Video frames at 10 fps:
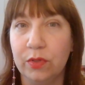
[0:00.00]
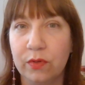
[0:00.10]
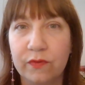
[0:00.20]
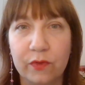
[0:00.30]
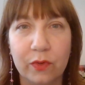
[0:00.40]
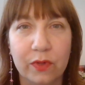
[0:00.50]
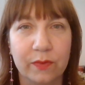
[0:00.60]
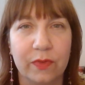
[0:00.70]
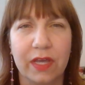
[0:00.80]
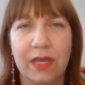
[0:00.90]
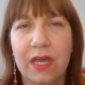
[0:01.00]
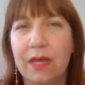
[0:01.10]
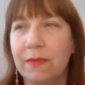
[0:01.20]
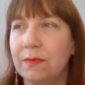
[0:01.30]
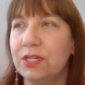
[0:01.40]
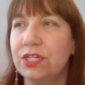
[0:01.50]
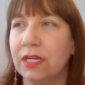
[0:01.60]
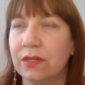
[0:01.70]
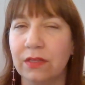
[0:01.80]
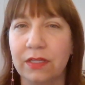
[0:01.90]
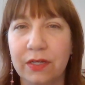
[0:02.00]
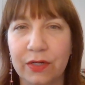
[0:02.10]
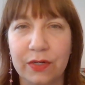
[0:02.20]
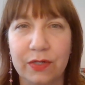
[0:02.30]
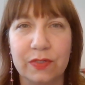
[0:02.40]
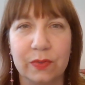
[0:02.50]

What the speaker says: beautiful with like maybe chandeliers